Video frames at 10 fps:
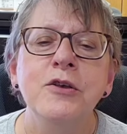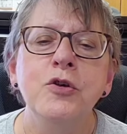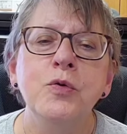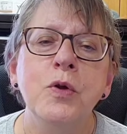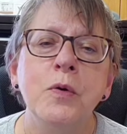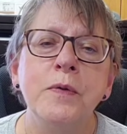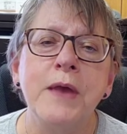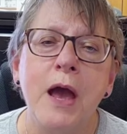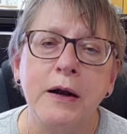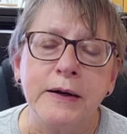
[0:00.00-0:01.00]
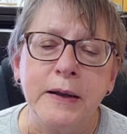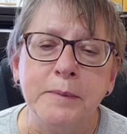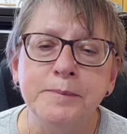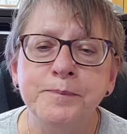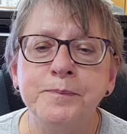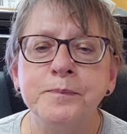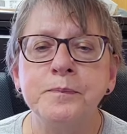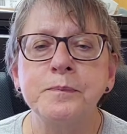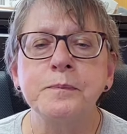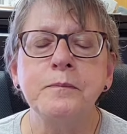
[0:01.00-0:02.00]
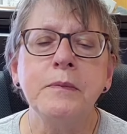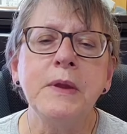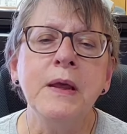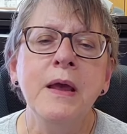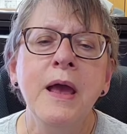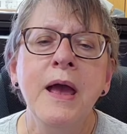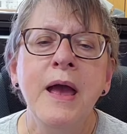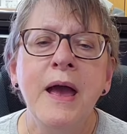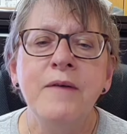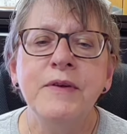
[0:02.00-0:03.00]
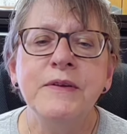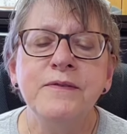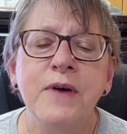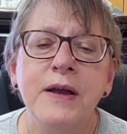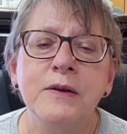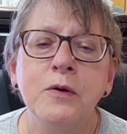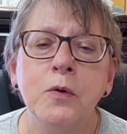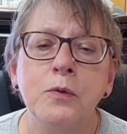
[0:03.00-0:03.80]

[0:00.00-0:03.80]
You know the acronym. Having defined